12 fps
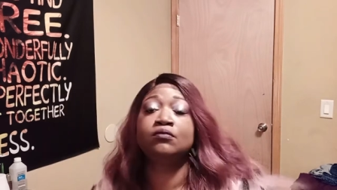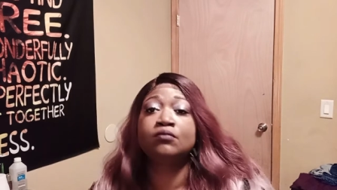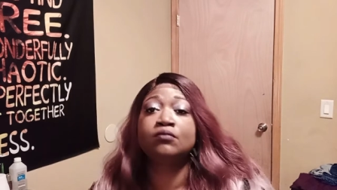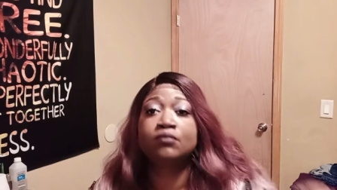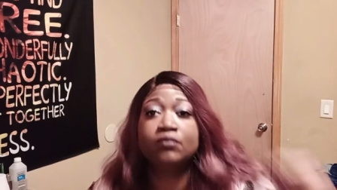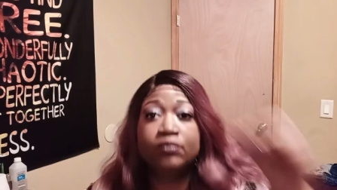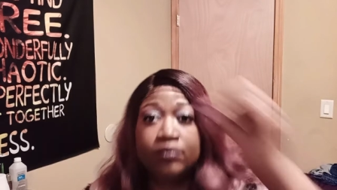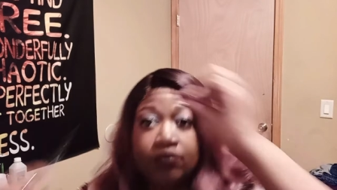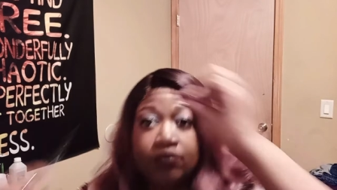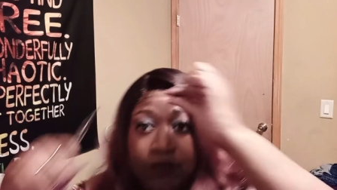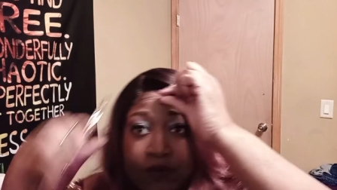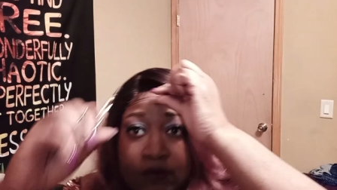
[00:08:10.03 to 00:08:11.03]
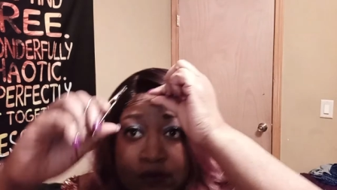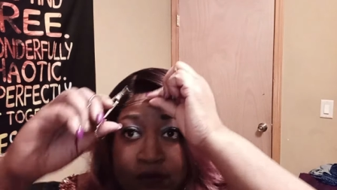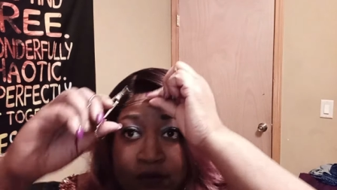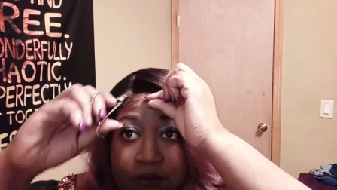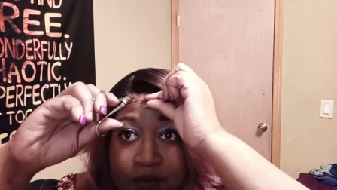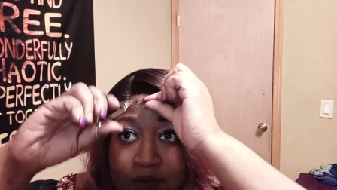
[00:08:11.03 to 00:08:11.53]
don't have to do a
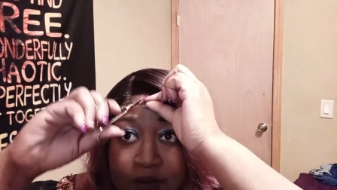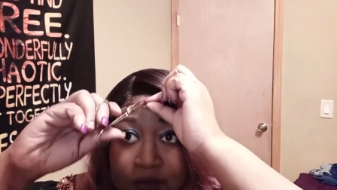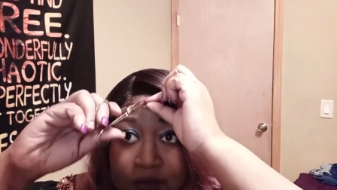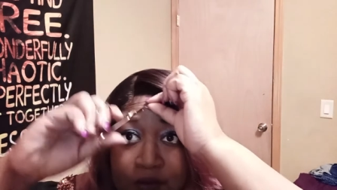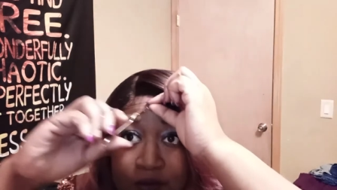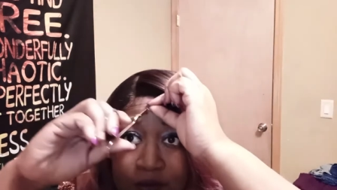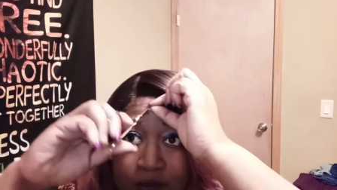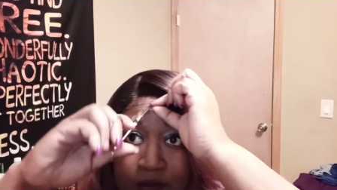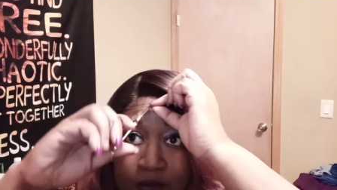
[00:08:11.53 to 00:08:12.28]
whole lot to